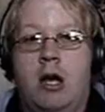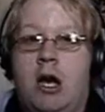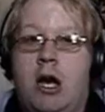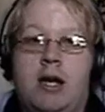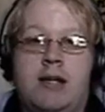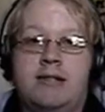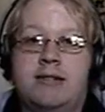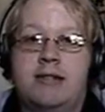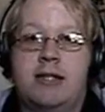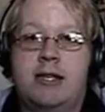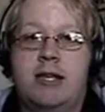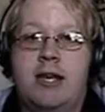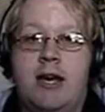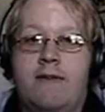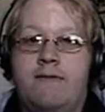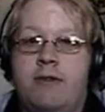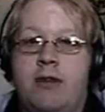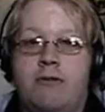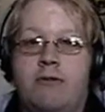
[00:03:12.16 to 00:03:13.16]
Honestly,
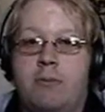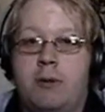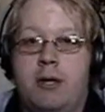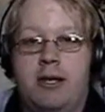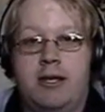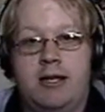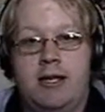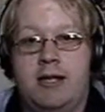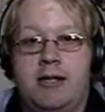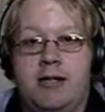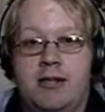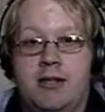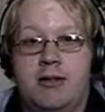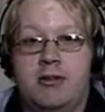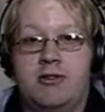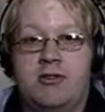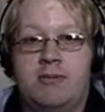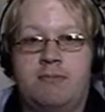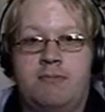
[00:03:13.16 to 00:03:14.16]
I've never played any of
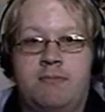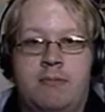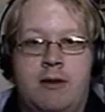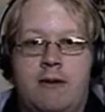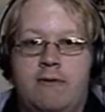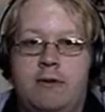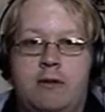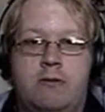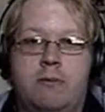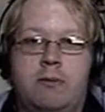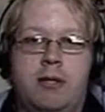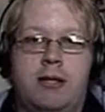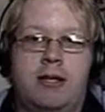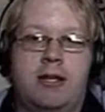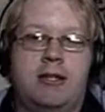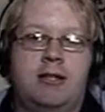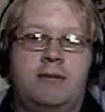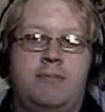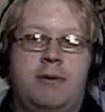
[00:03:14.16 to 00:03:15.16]
those. I've never played
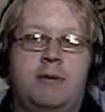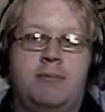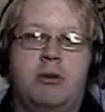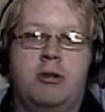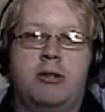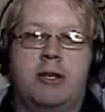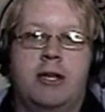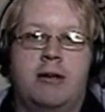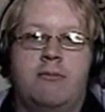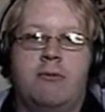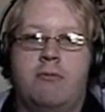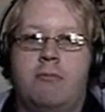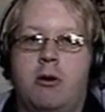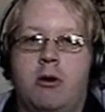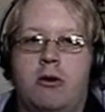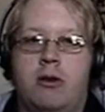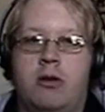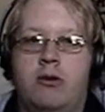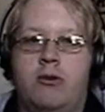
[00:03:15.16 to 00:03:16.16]
any pinball game of
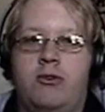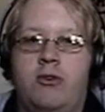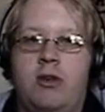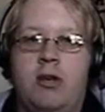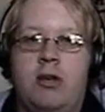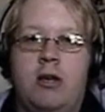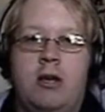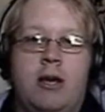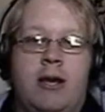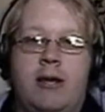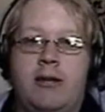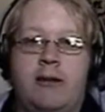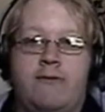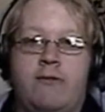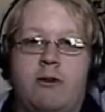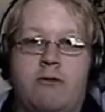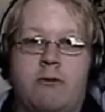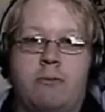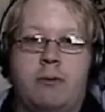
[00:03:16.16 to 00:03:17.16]
Mario's, and
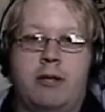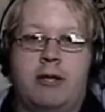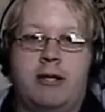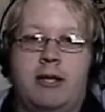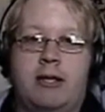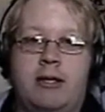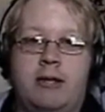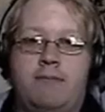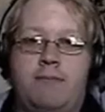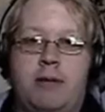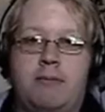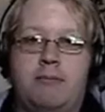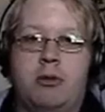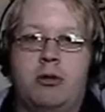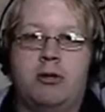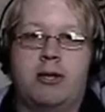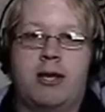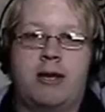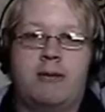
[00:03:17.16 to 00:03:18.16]
I've never played any
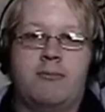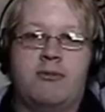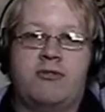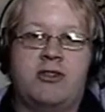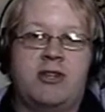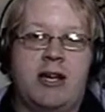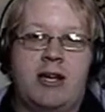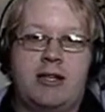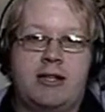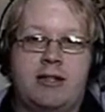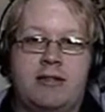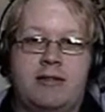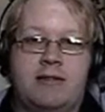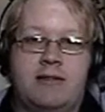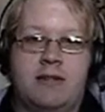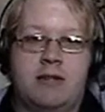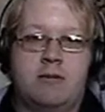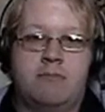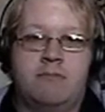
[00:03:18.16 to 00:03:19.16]
pinball game of Sonic,
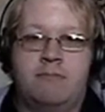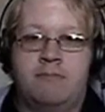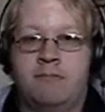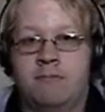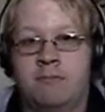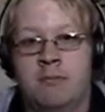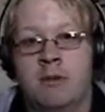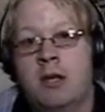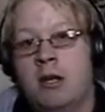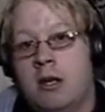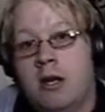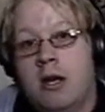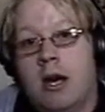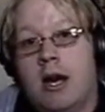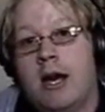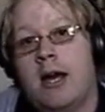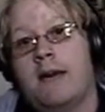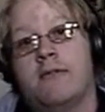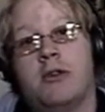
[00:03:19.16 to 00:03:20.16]
so
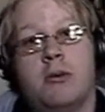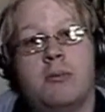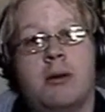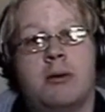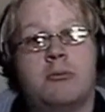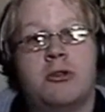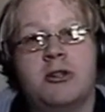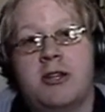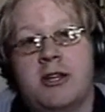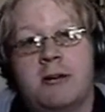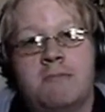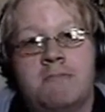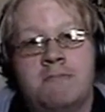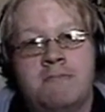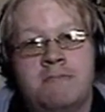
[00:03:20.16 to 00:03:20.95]
I have no memory there.